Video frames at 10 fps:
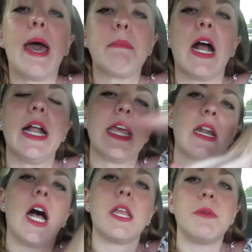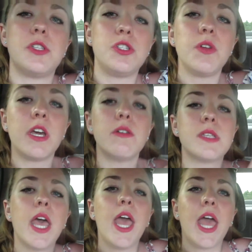Epcot and Hollywood
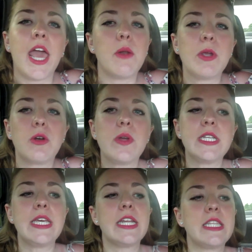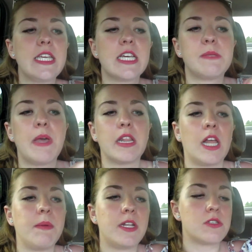Studios, and we are going to eat at the ESPN
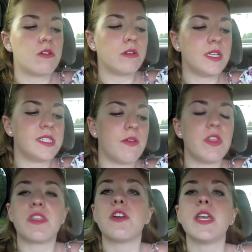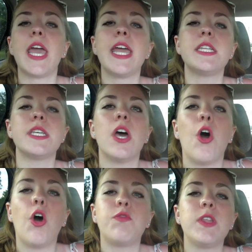Club. It is currently 7.38.
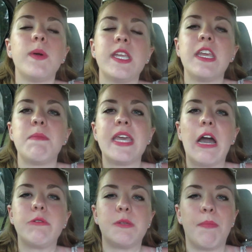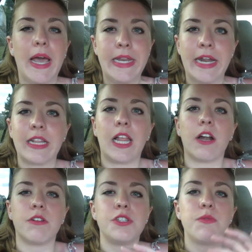Hopefully we can be out by 9
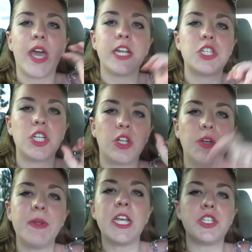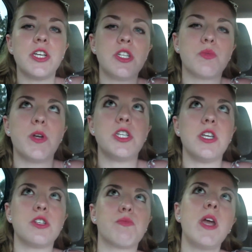o'clock to catch Illuminations, which
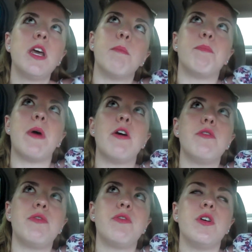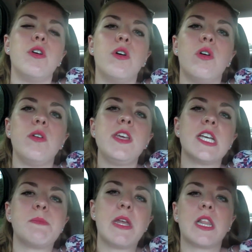is right above
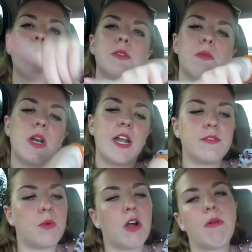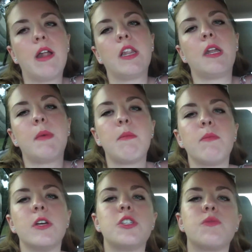ESPN Club, so we're gonna have to walk around a little bit,
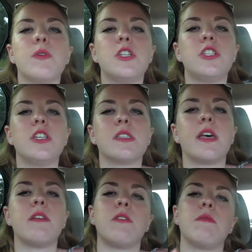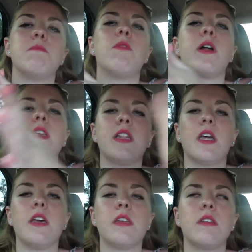which which is like walking
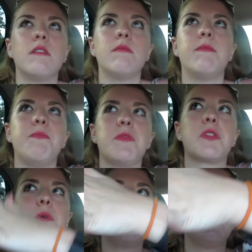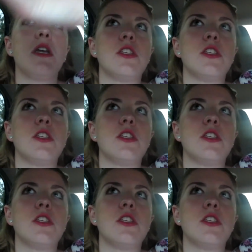like three